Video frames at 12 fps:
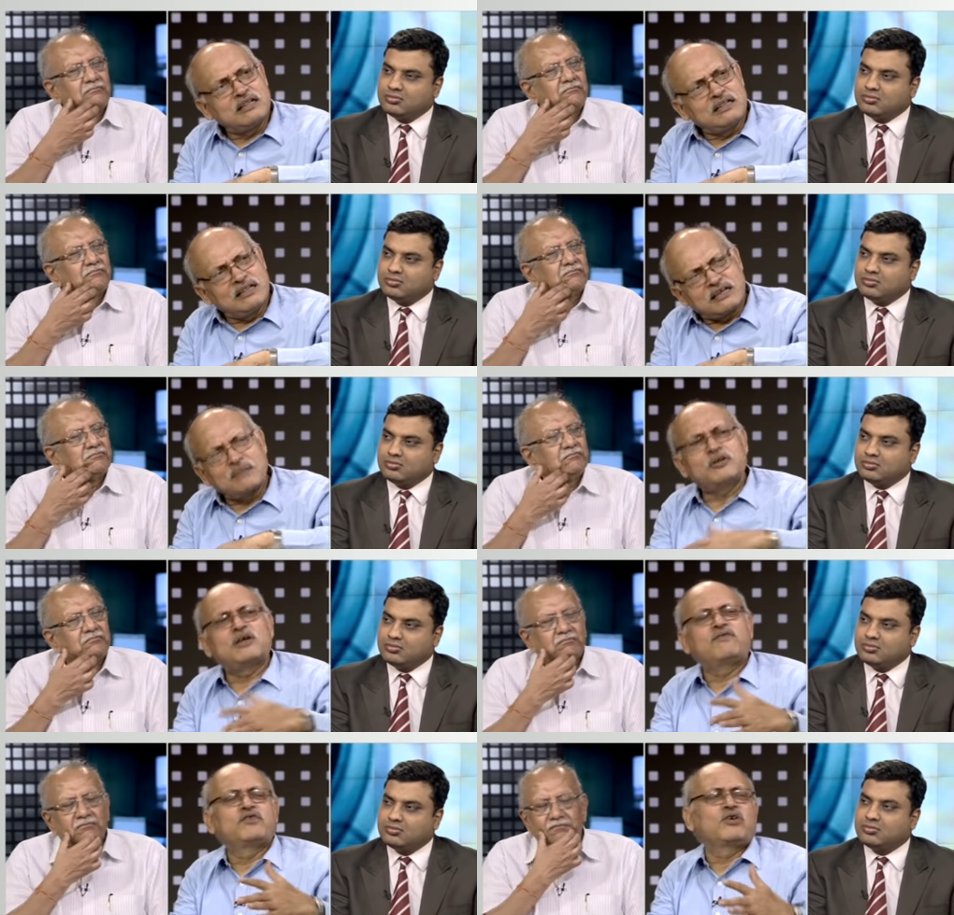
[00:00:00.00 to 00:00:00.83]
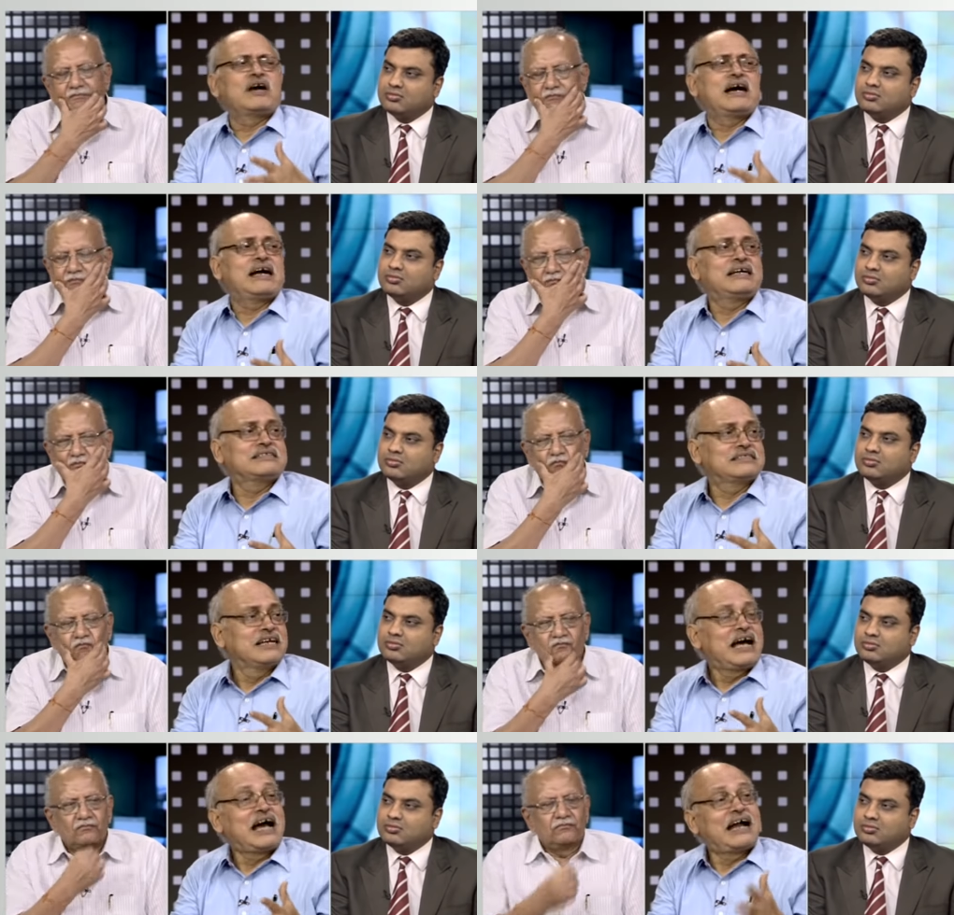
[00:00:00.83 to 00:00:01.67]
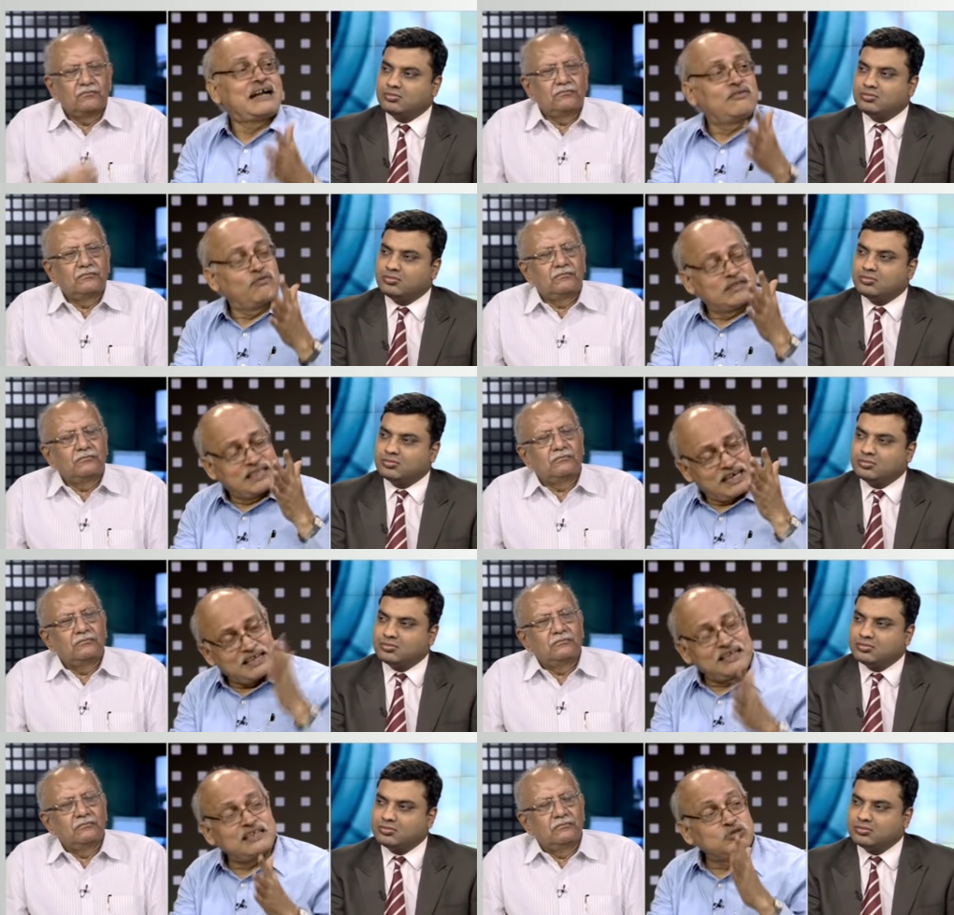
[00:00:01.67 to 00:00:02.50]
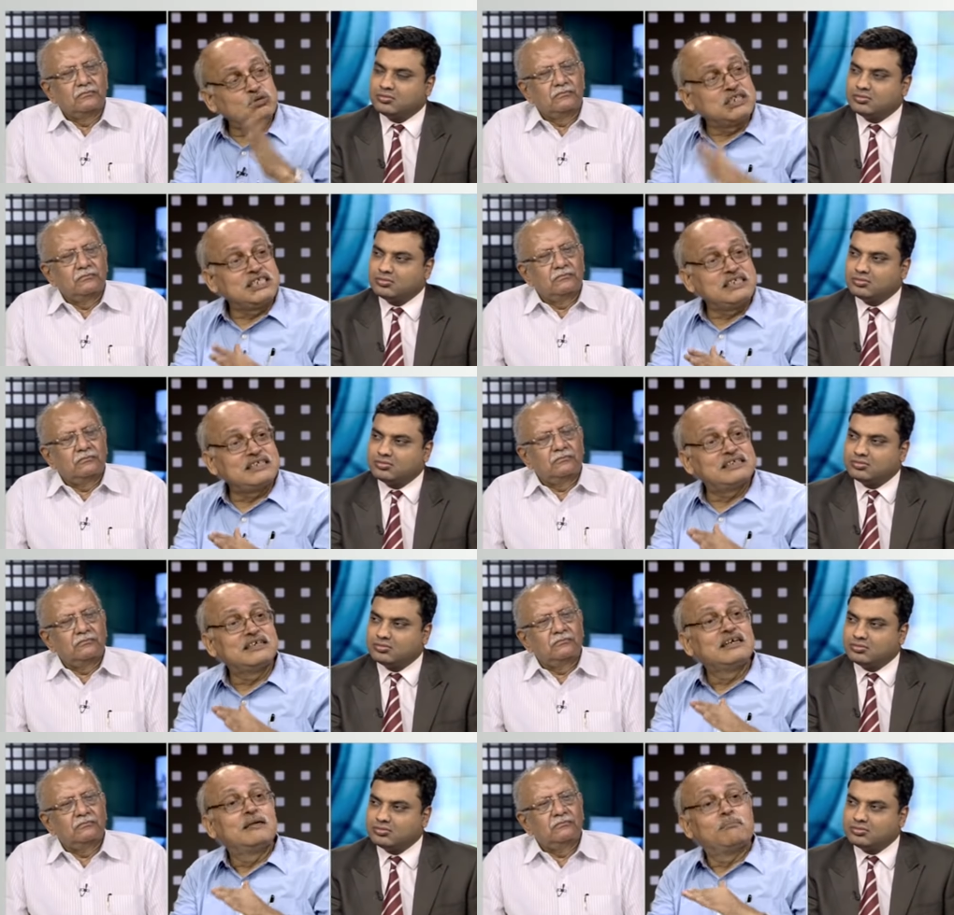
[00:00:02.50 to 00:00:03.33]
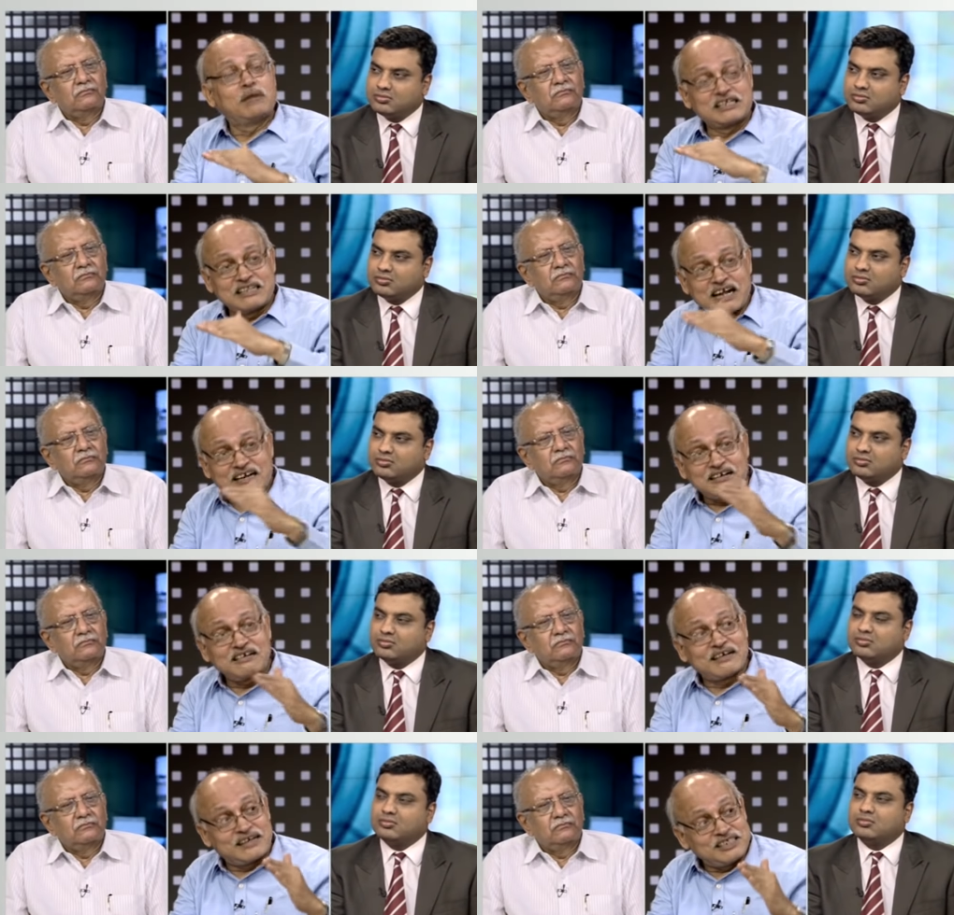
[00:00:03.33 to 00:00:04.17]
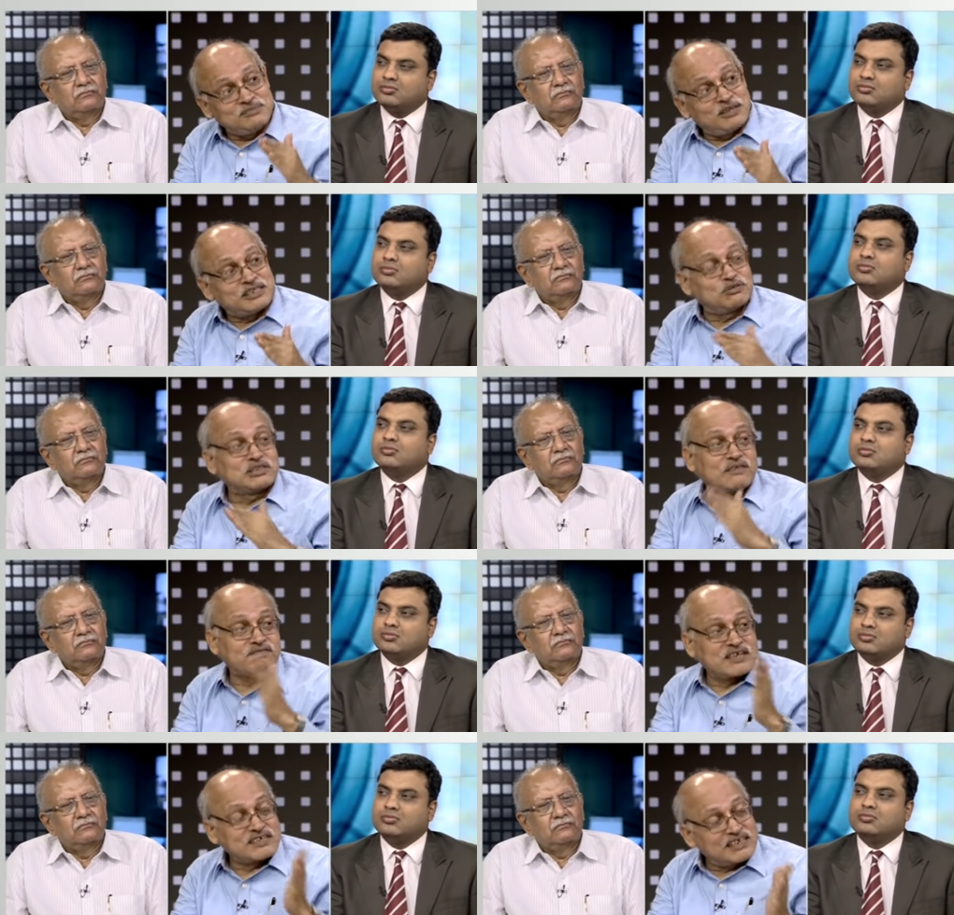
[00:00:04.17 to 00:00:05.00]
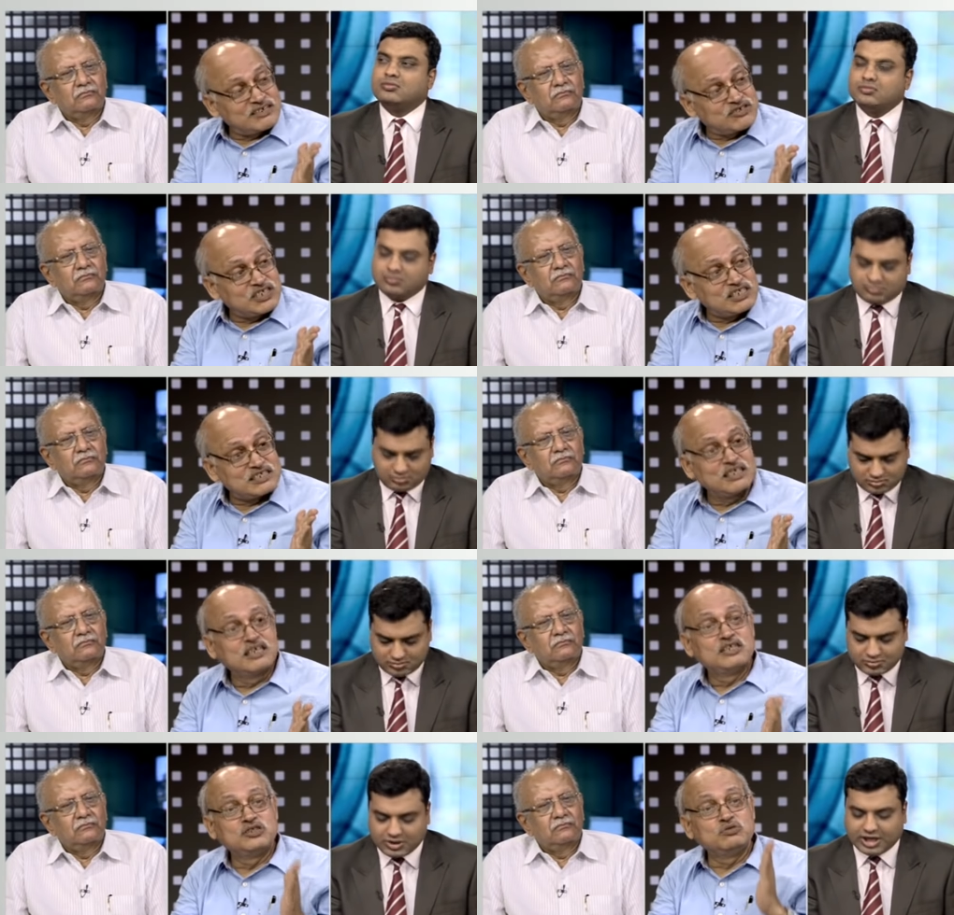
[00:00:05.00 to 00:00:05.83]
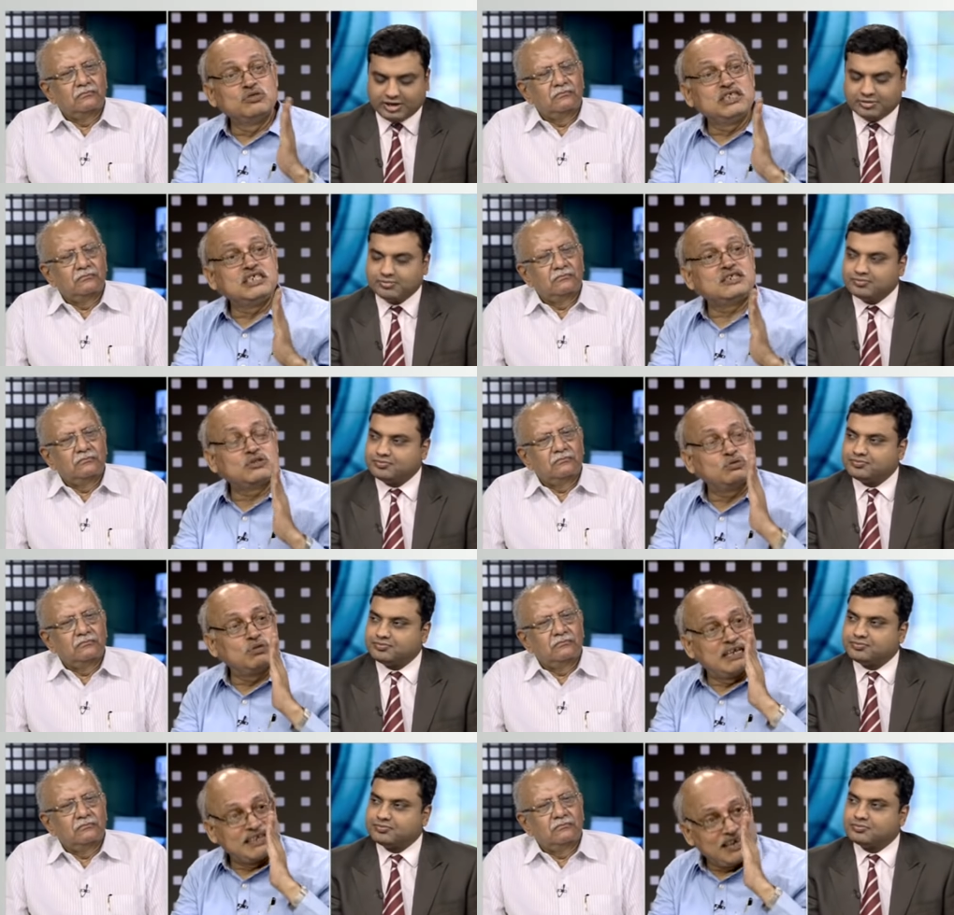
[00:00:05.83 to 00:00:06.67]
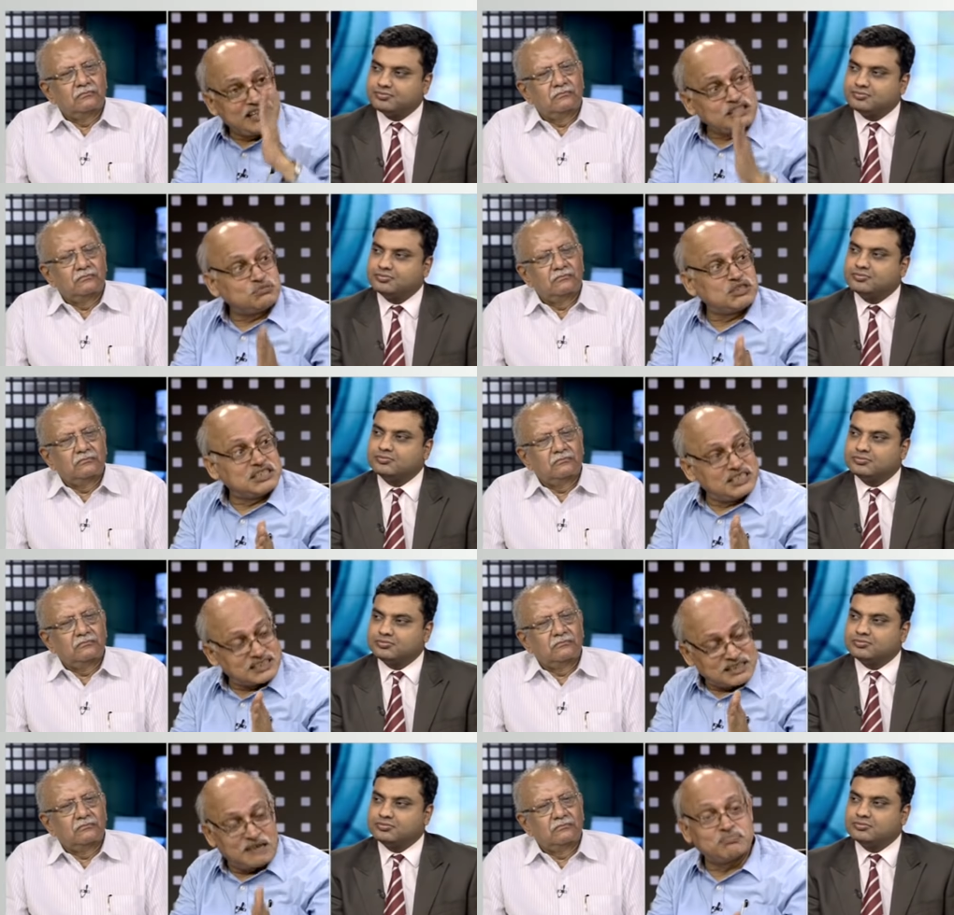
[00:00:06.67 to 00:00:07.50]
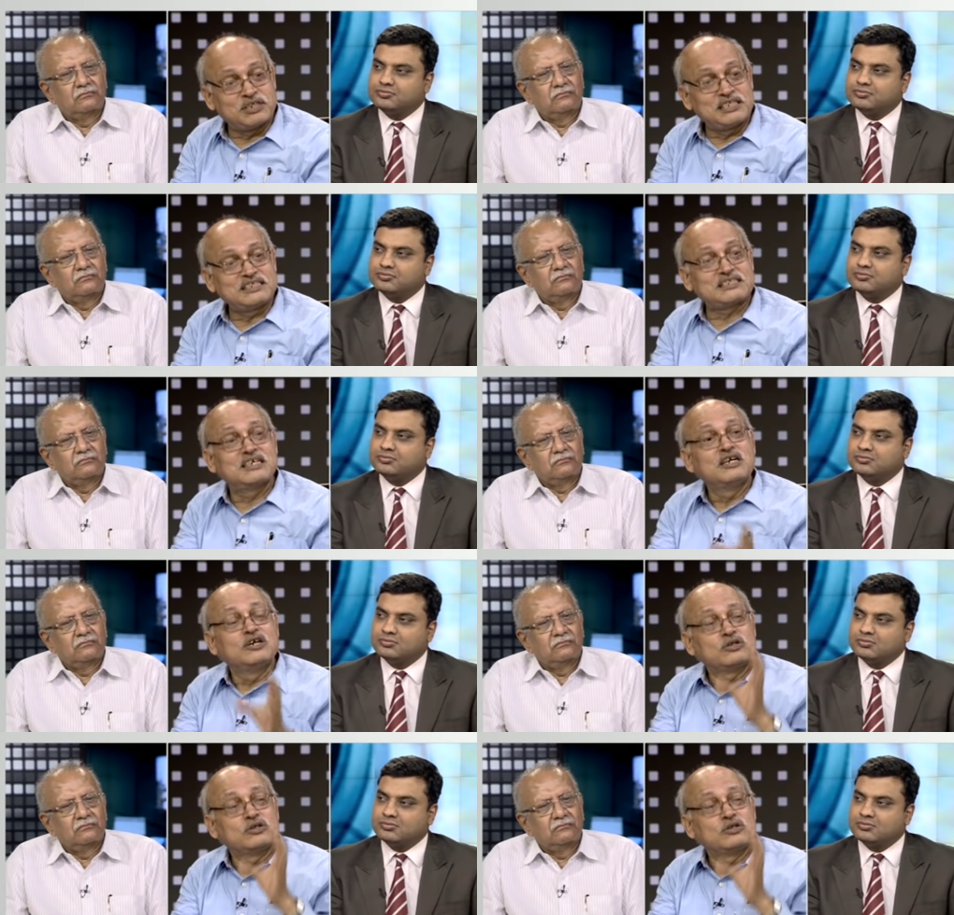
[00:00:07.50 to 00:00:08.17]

Speaker 1: a little bit of your hands, and therein you need multilateral arrangements with different countries. Right. You need to engage with these companies